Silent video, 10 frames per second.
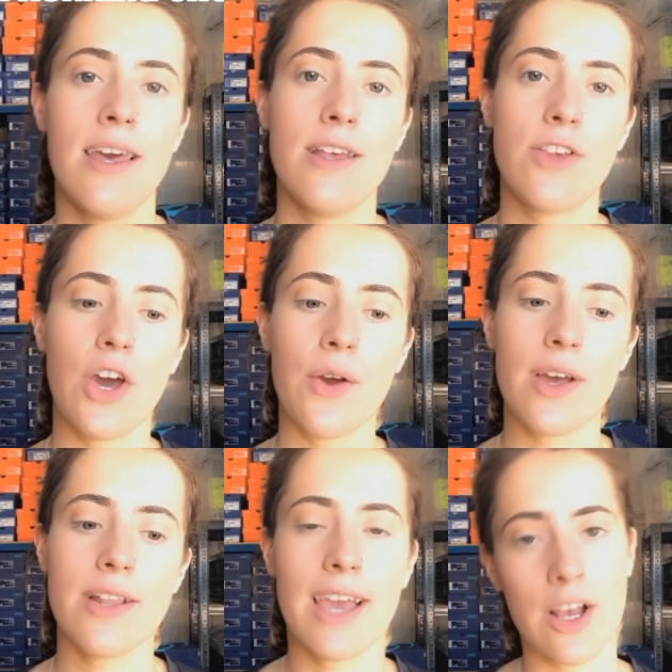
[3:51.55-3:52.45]
So
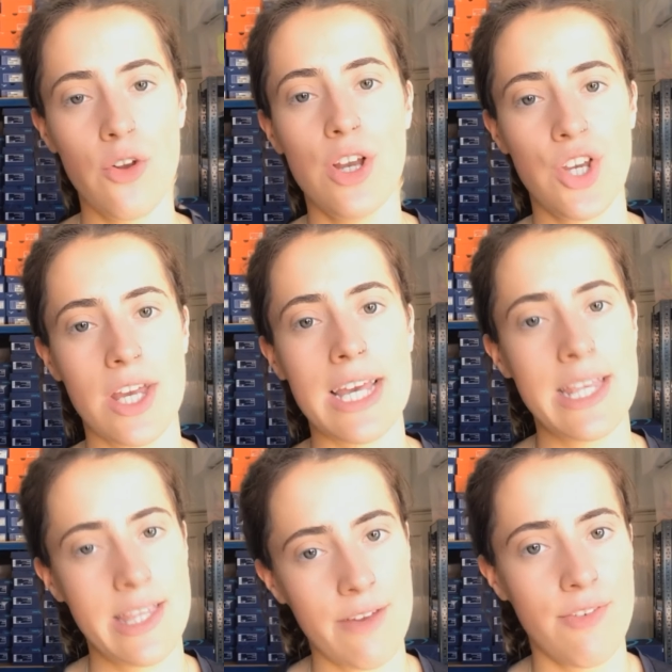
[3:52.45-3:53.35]
technology
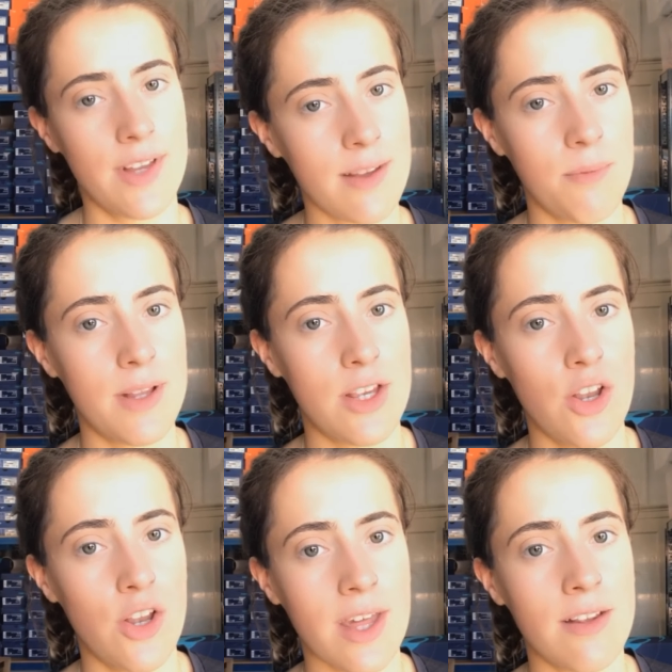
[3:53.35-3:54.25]
is definitely something to
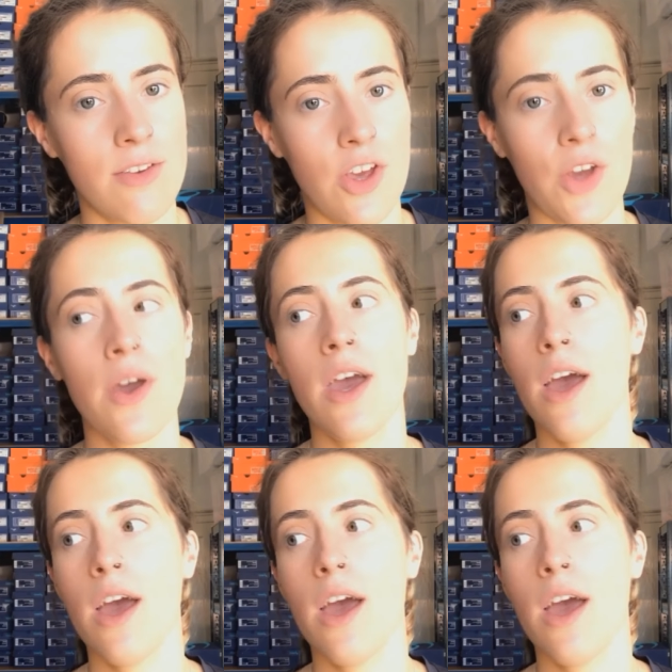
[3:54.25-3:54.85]
look into.